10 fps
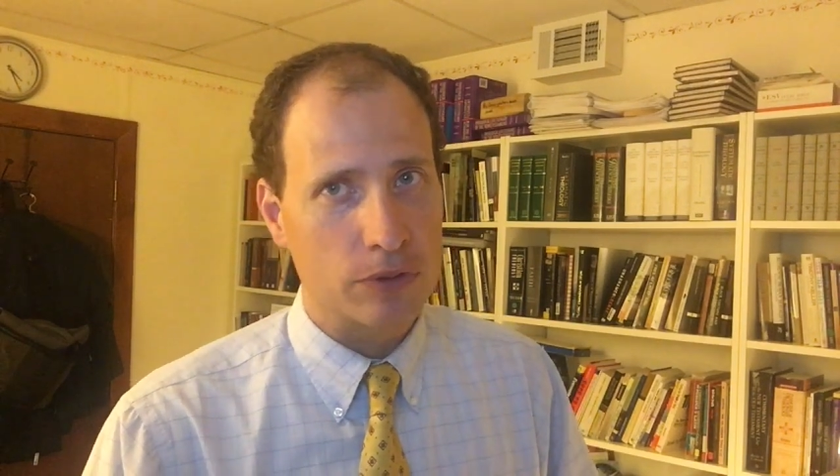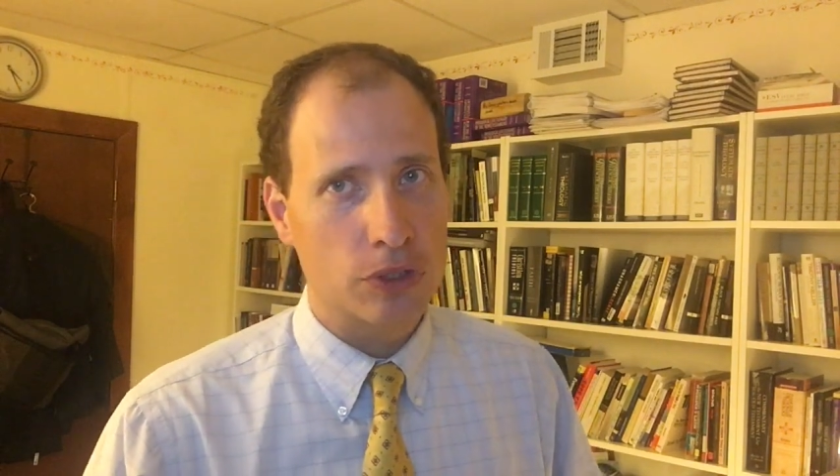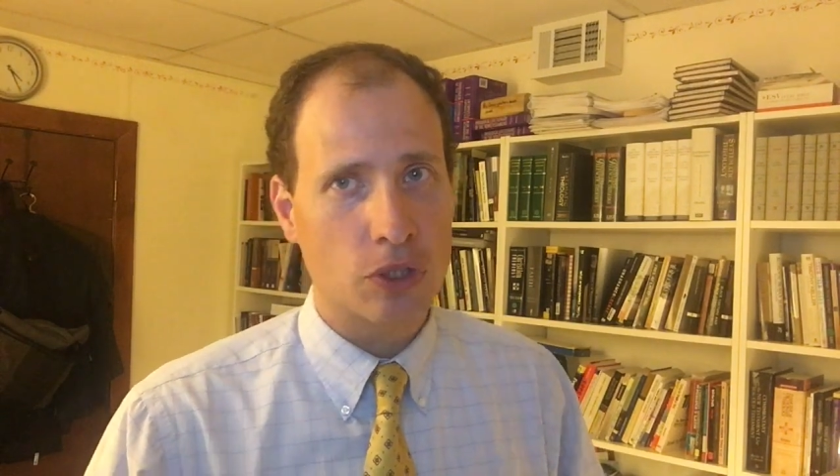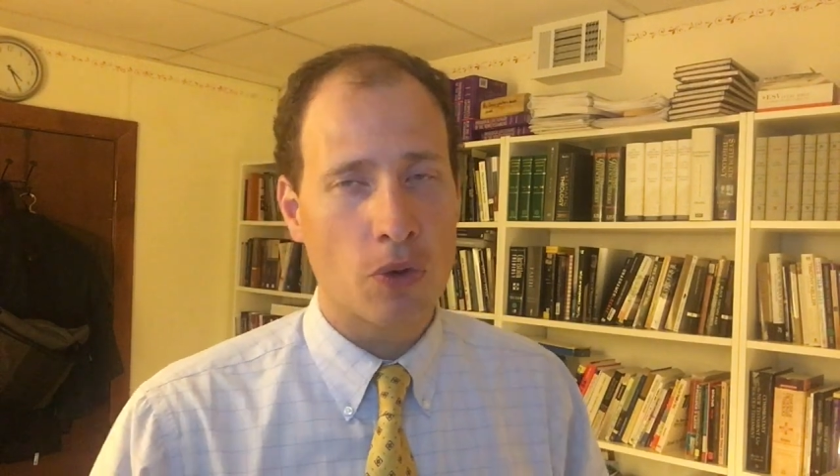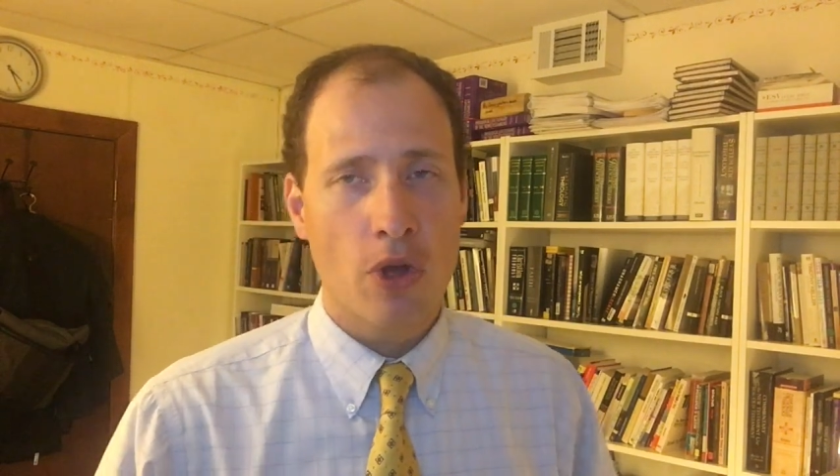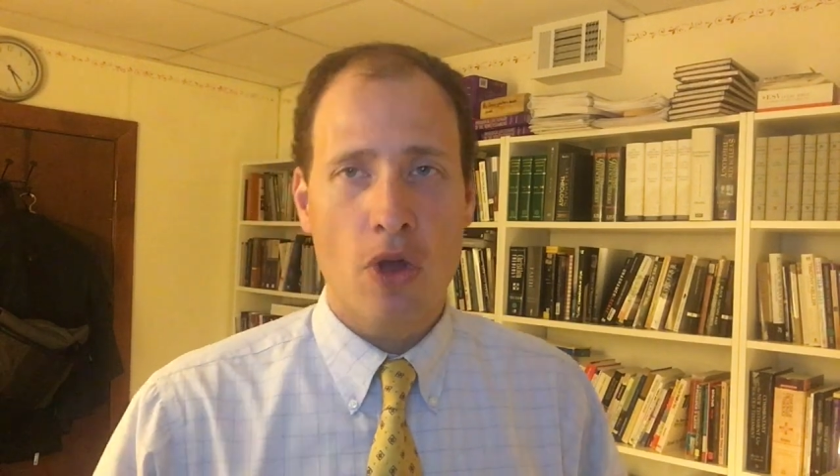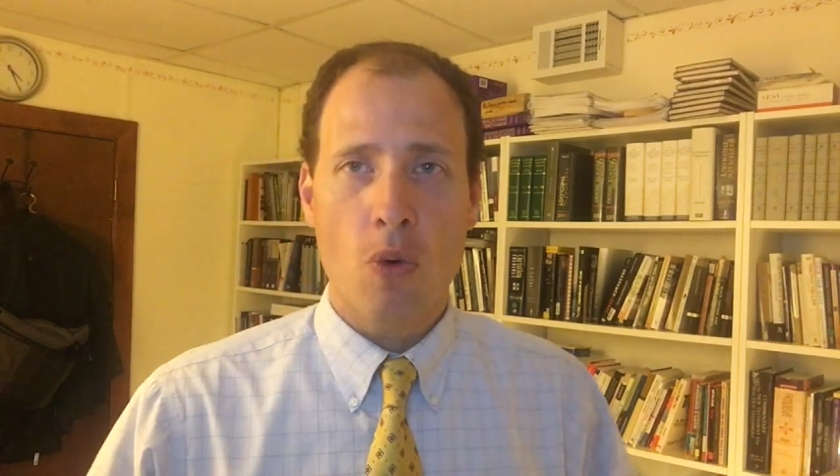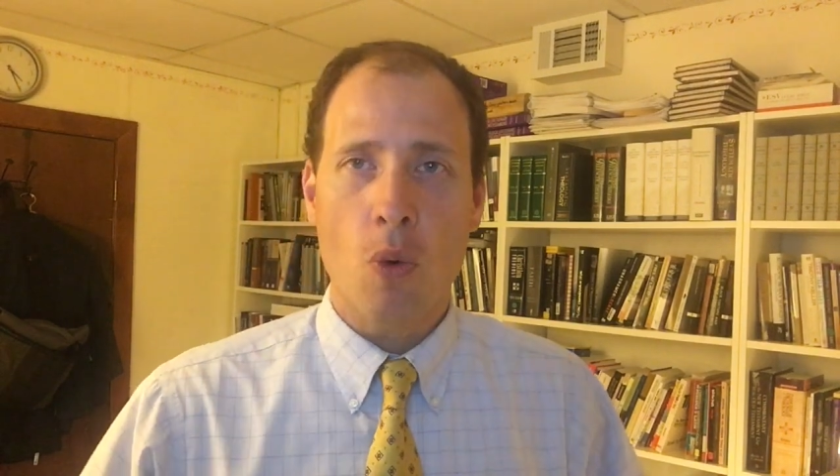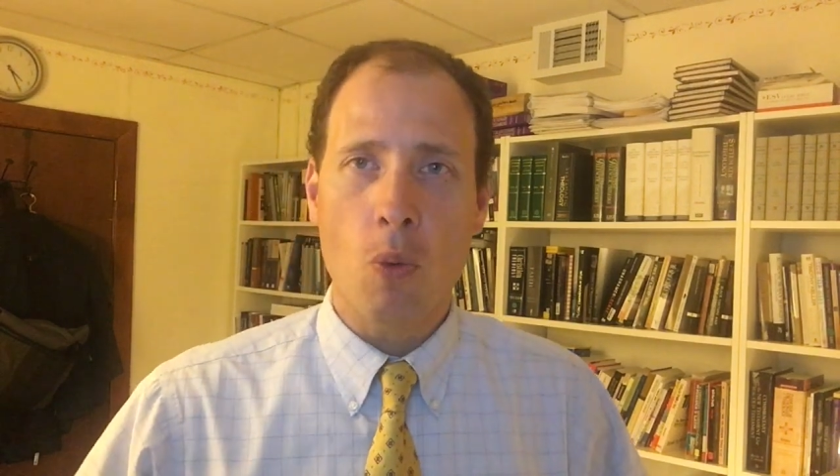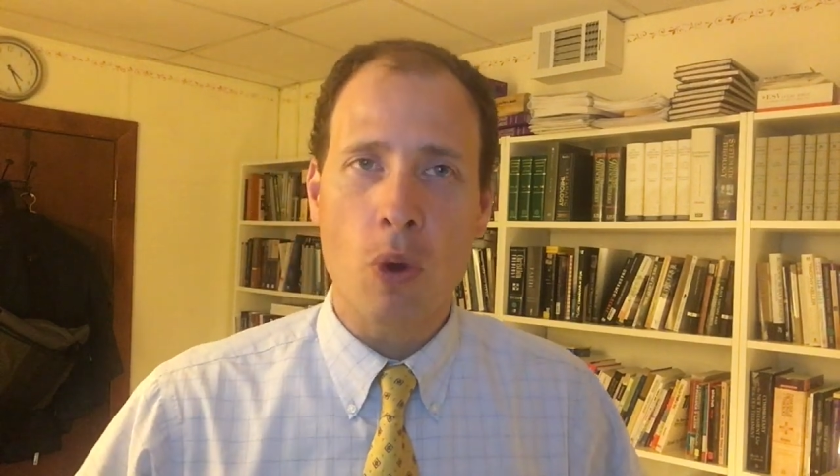So
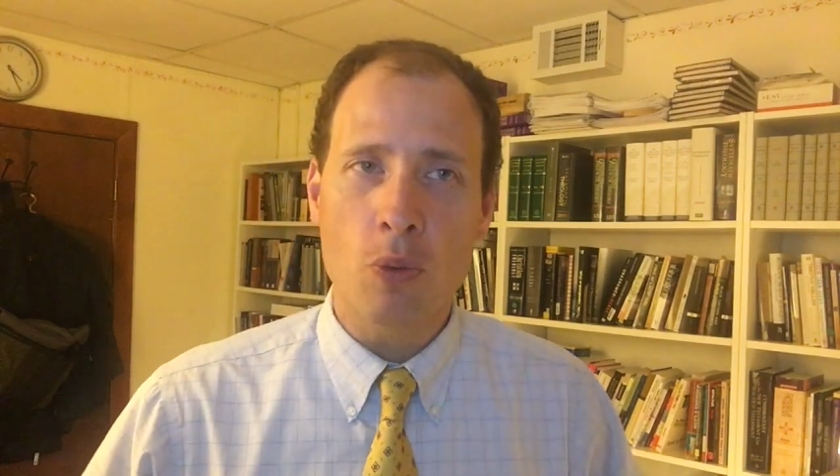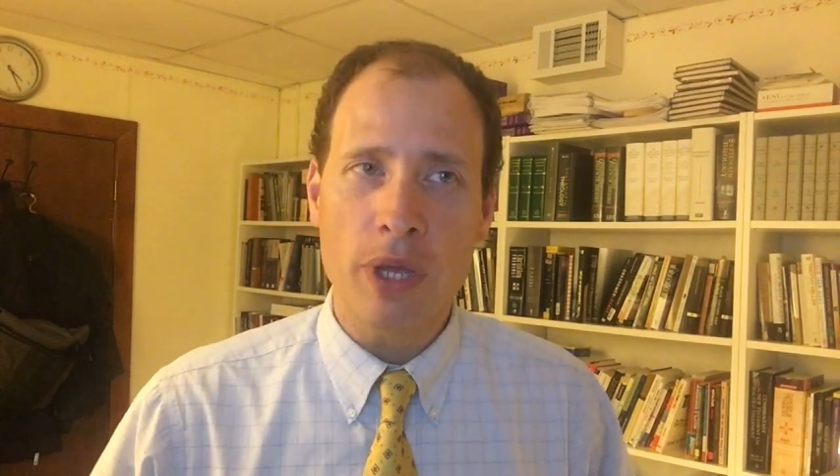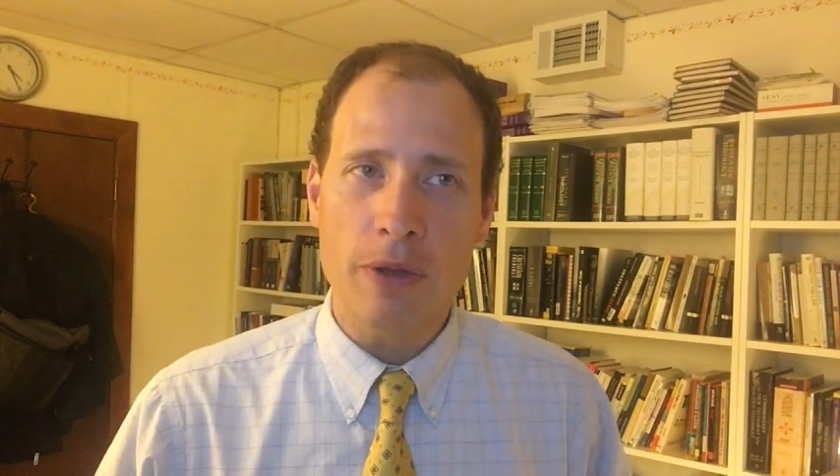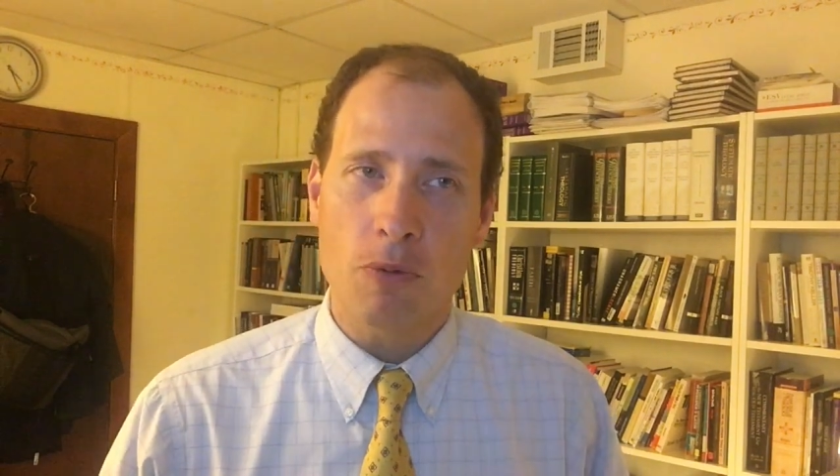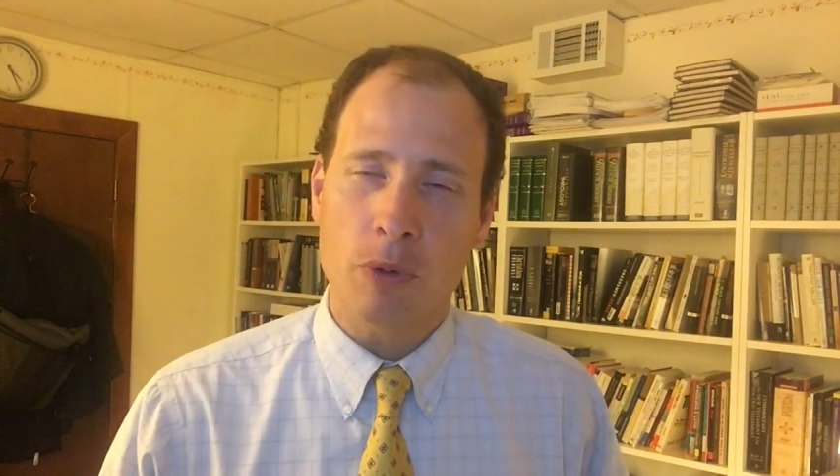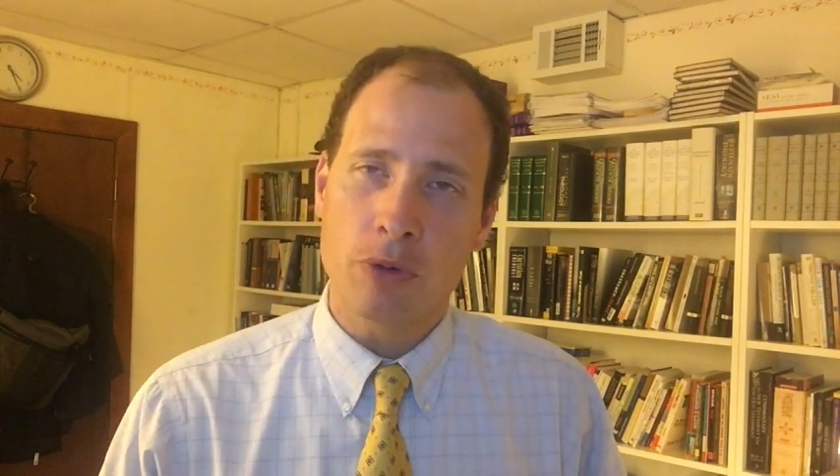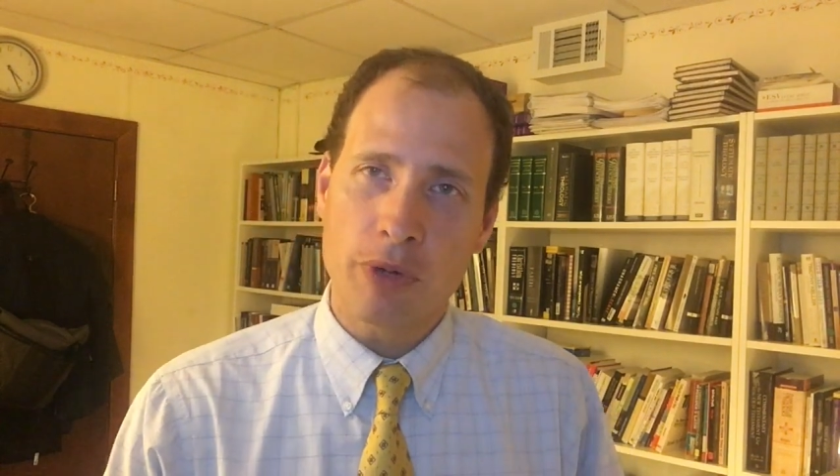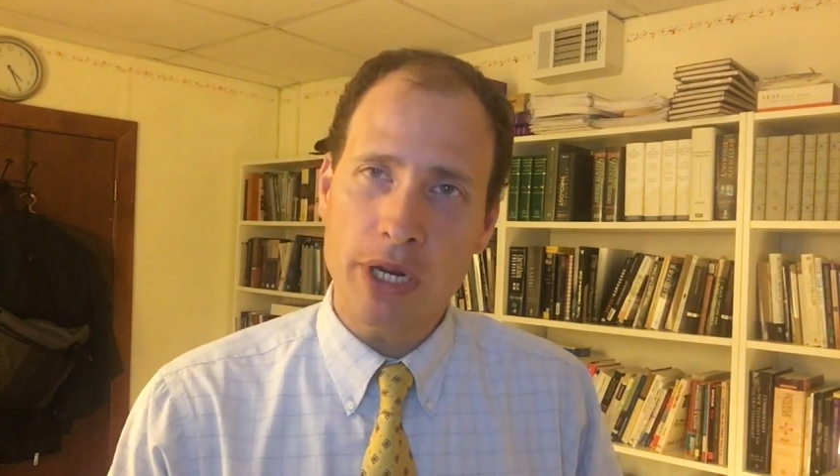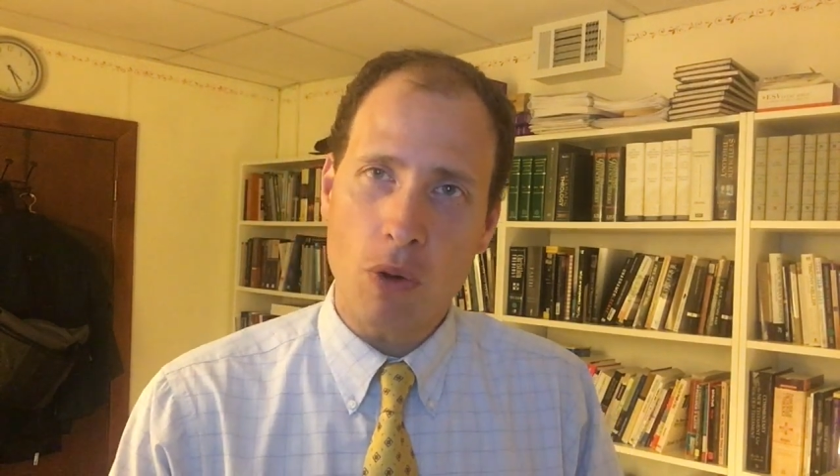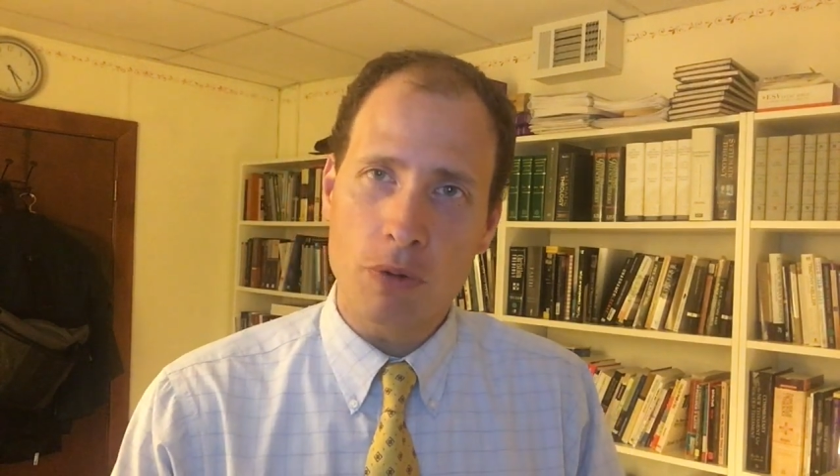when we
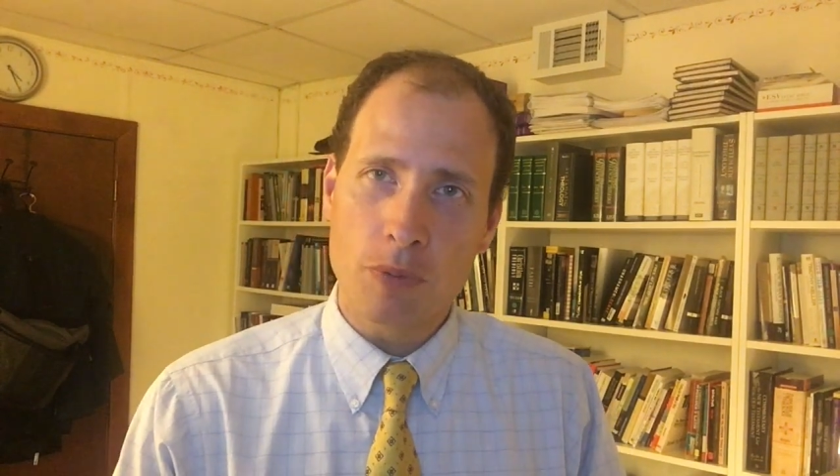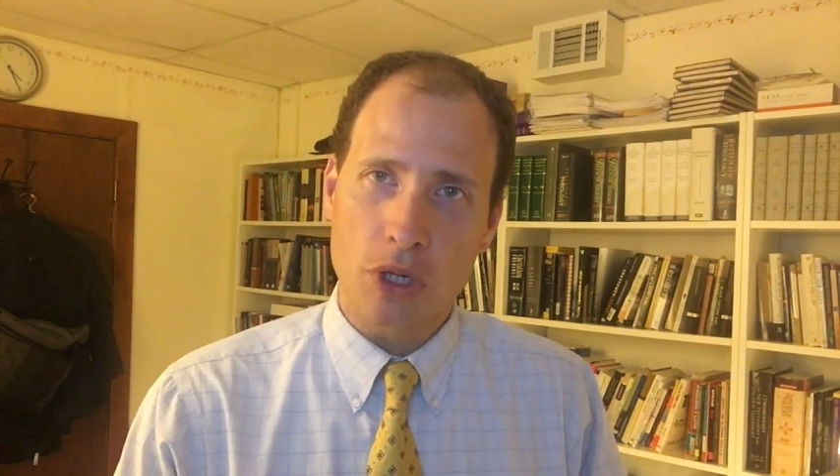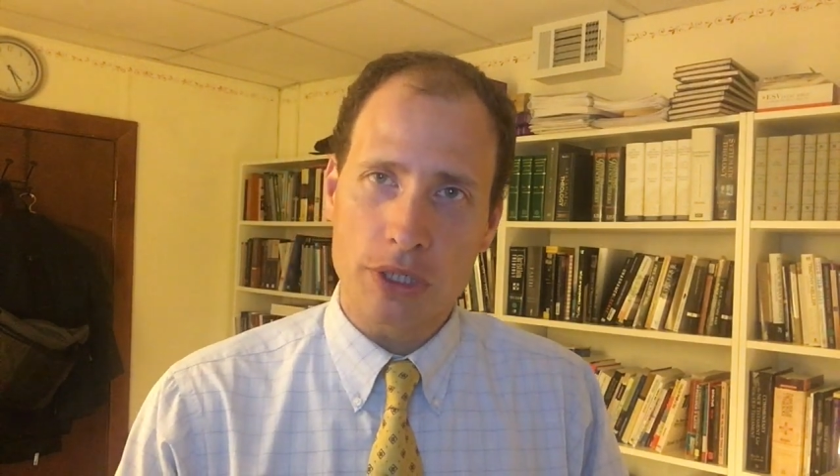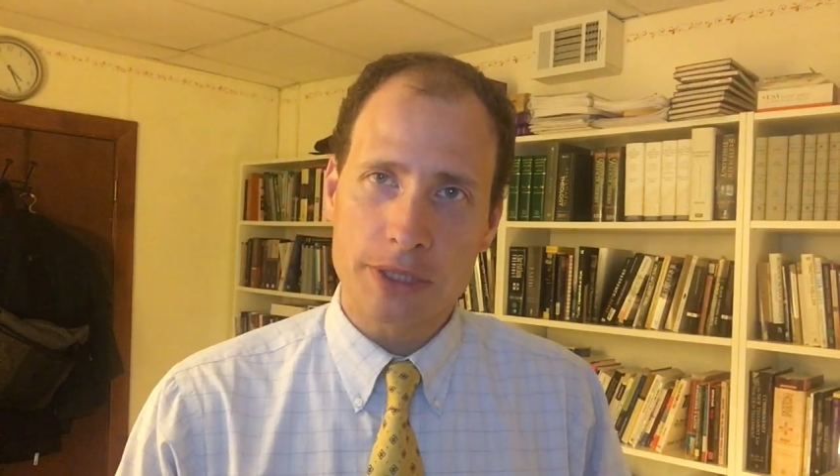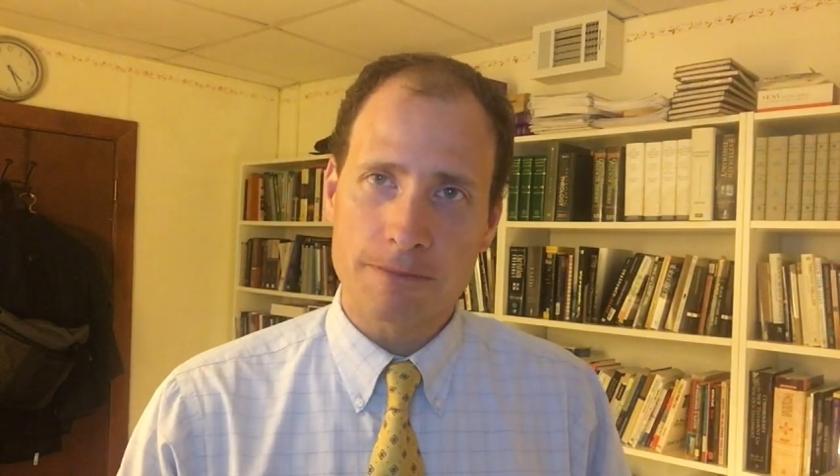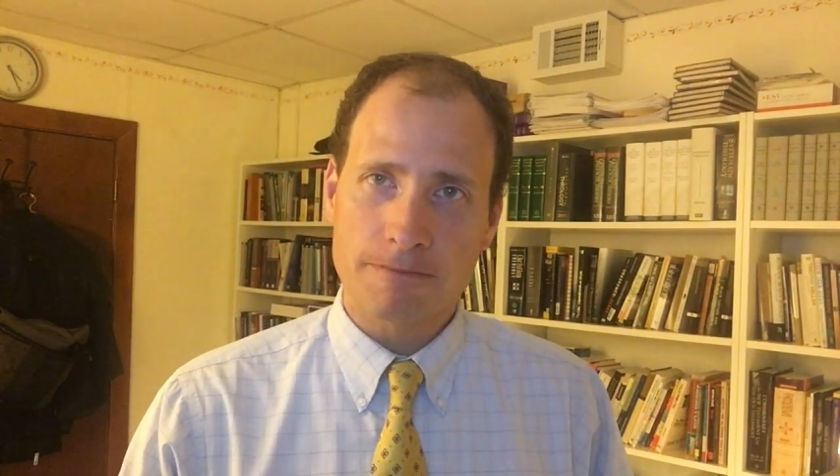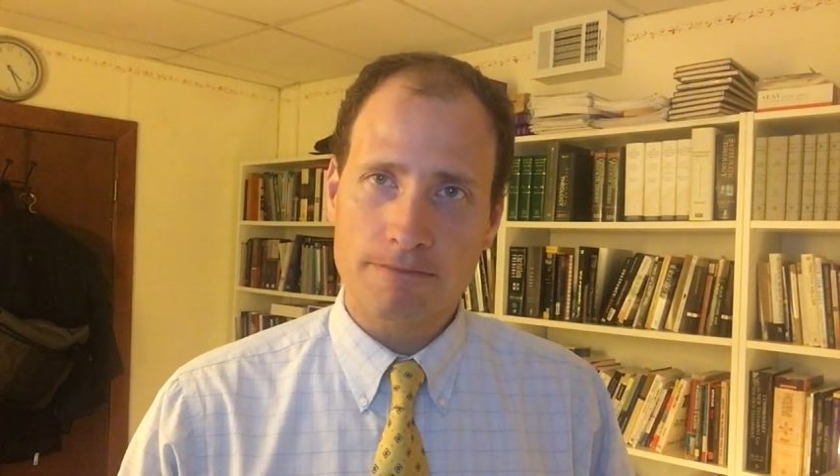read old books,